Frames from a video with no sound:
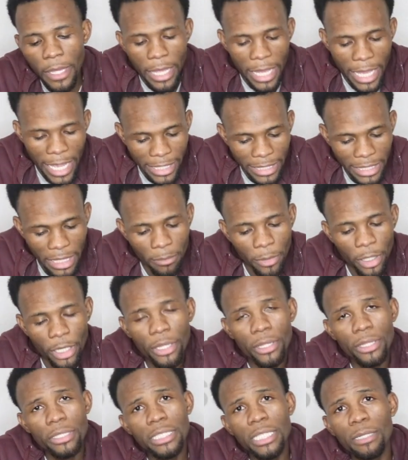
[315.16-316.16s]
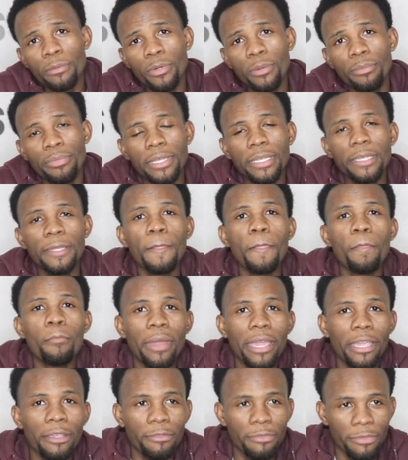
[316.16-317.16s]
And then my other tip would be
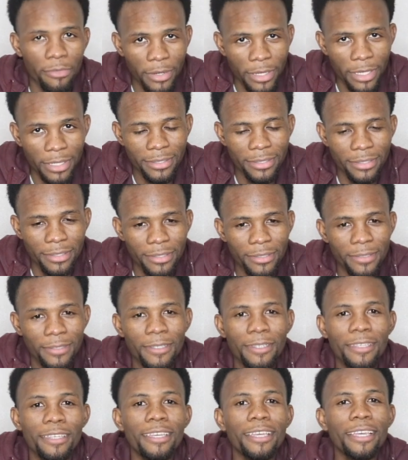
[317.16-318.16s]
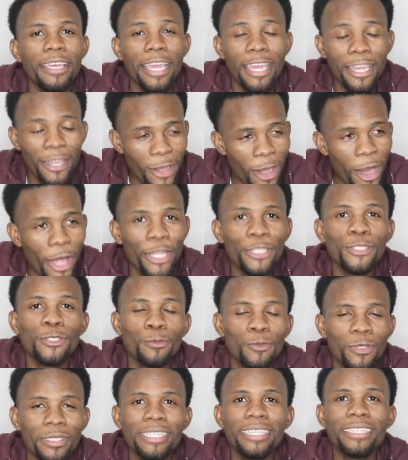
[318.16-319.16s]
make friends. In college, you
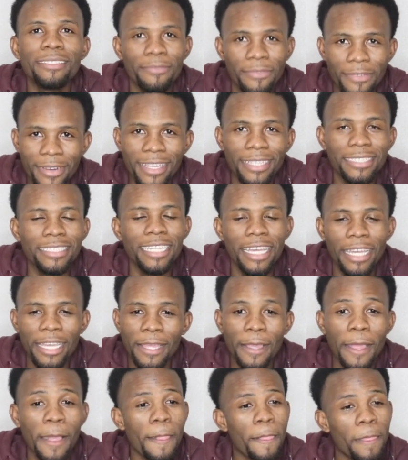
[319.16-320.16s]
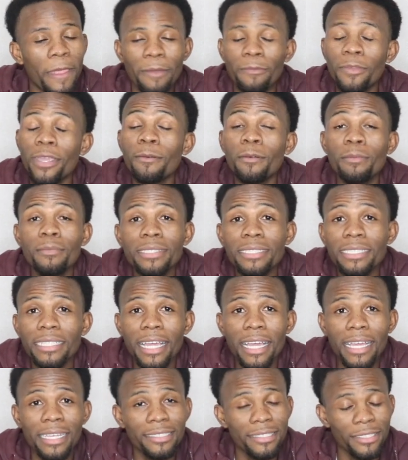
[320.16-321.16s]
will need friends. Like, if you ever miss
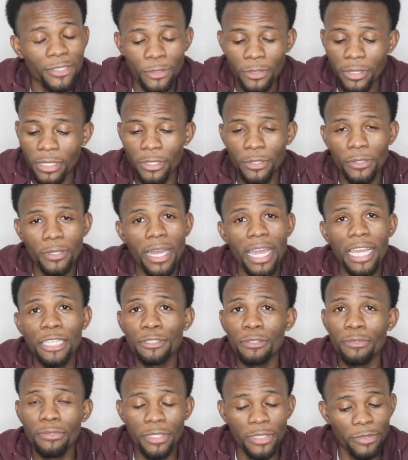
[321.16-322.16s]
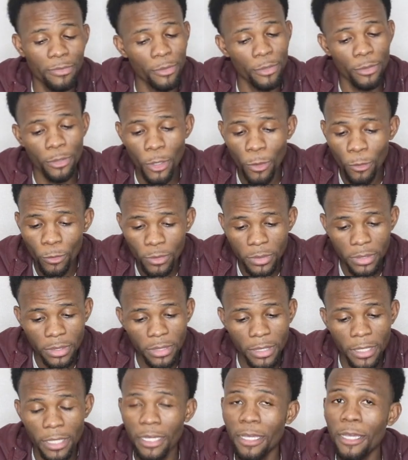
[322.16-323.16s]
class, you can, ask your friends for your notes,
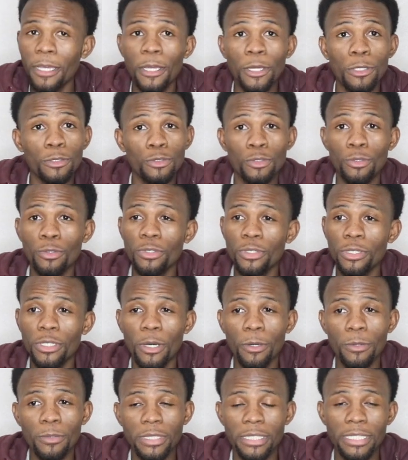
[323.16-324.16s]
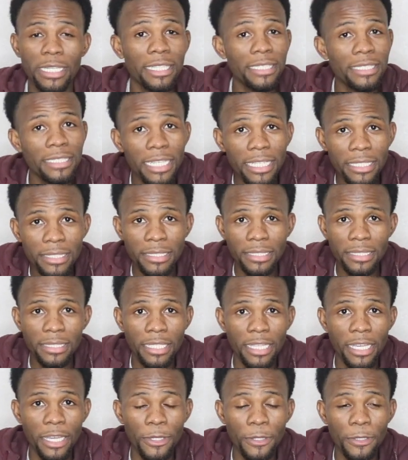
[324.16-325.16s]
do, study sessions
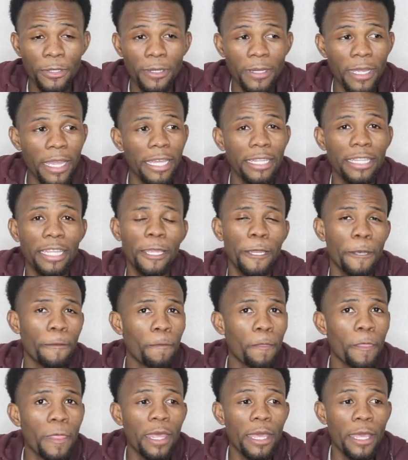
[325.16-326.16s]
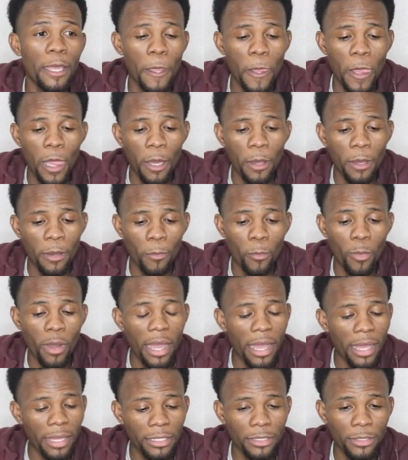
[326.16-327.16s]
together. And then
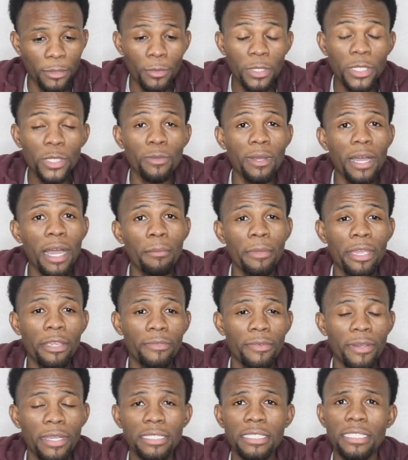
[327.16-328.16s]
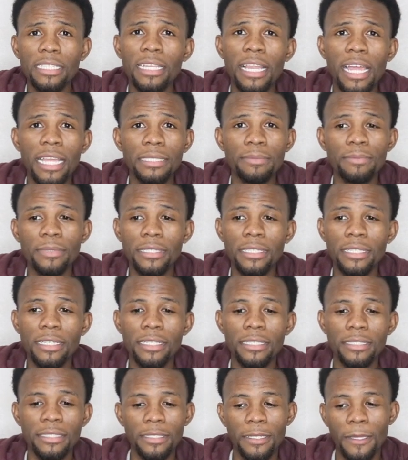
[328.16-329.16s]
the reason why I make friends in class is
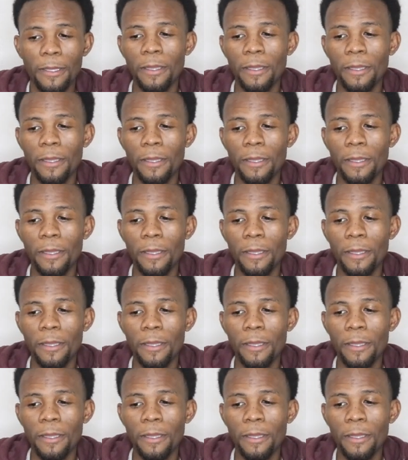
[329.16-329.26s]
because